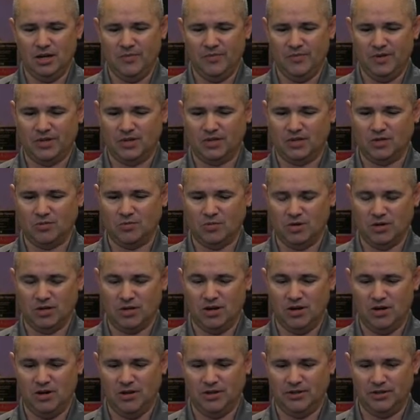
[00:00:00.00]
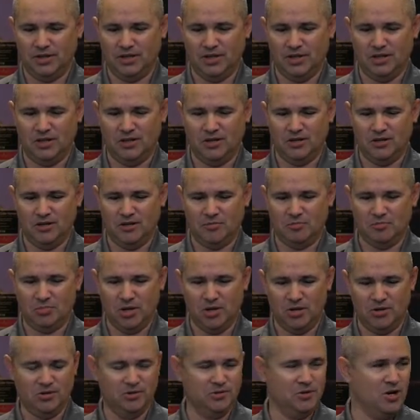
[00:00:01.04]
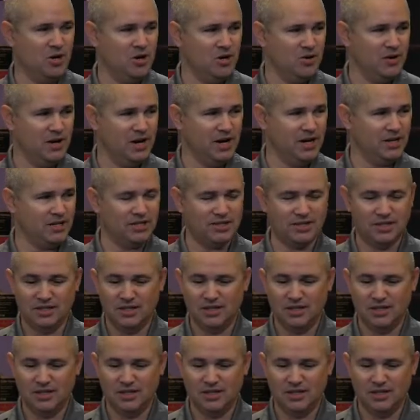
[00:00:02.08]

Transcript: This is one called Pwn OS.